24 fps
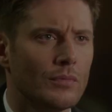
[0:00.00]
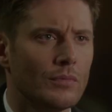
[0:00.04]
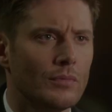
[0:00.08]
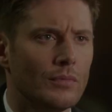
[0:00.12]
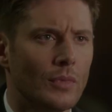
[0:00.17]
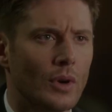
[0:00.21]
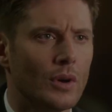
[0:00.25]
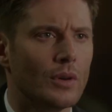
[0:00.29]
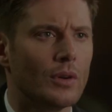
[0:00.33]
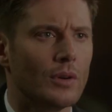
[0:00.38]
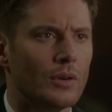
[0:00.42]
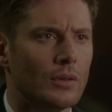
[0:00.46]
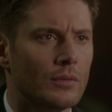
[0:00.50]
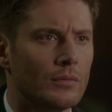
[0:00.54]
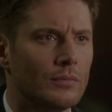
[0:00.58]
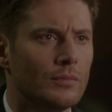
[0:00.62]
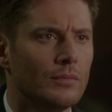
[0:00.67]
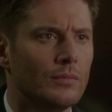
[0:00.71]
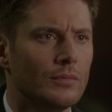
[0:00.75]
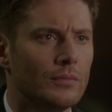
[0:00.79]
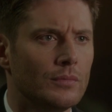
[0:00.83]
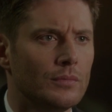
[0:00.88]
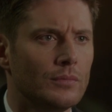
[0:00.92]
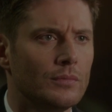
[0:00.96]
Murder.
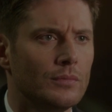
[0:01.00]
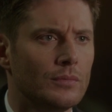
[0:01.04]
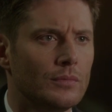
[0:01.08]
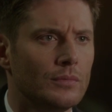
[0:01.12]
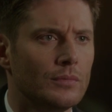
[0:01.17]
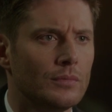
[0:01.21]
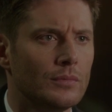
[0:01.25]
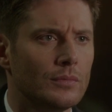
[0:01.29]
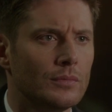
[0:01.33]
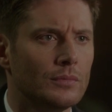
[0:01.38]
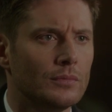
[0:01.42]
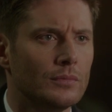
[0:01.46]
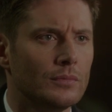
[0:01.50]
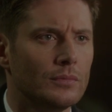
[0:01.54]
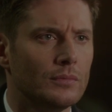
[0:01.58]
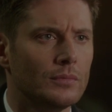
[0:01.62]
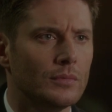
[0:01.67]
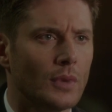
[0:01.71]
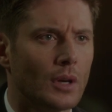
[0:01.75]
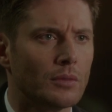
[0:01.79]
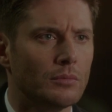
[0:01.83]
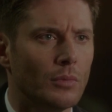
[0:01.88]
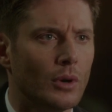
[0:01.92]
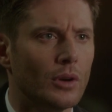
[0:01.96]

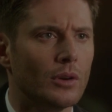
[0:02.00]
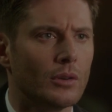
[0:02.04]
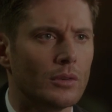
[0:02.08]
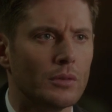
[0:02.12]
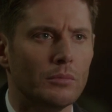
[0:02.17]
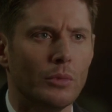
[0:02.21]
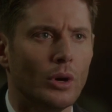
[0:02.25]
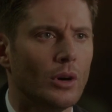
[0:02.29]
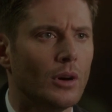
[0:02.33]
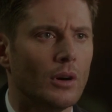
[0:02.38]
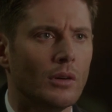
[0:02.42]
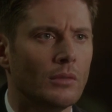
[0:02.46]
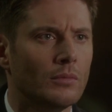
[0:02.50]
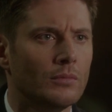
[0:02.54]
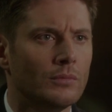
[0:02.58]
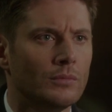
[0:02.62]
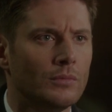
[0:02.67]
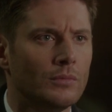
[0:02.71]
I'd murder them all.